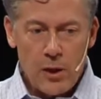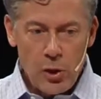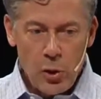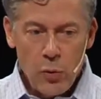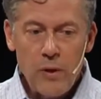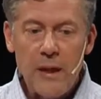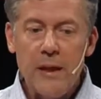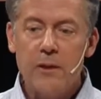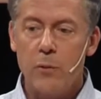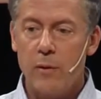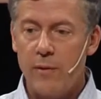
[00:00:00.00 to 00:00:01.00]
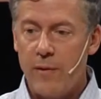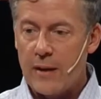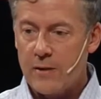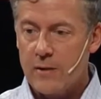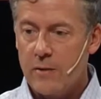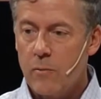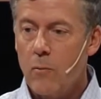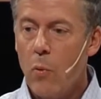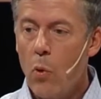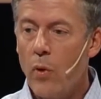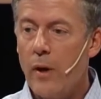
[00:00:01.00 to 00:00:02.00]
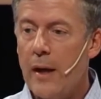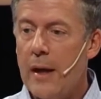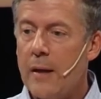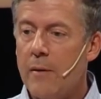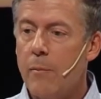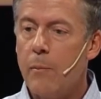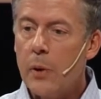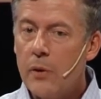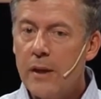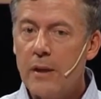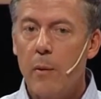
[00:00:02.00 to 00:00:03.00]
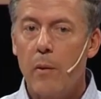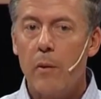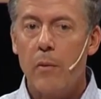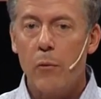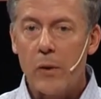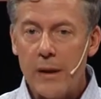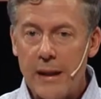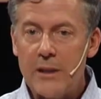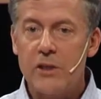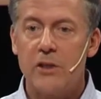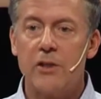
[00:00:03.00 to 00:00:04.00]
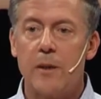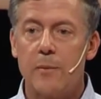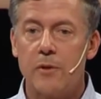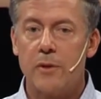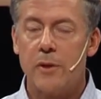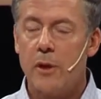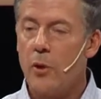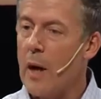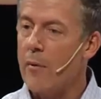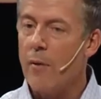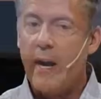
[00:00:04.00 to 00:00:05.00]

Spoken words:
you need to invest more in building relationships than you ever